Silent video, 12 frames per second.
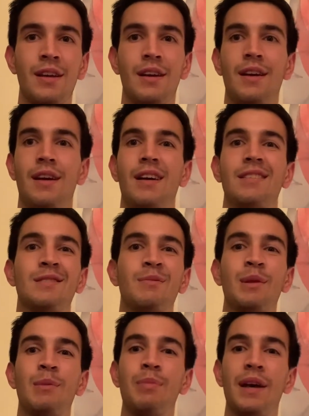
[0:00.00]
and some
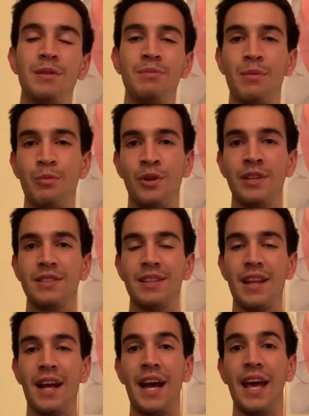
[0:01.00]
of the best memories
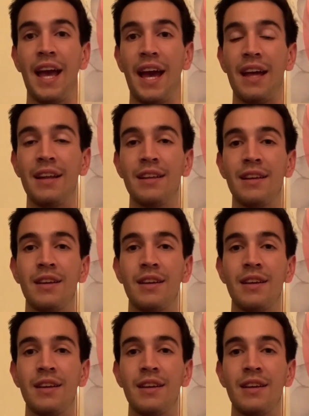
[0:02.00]
that I had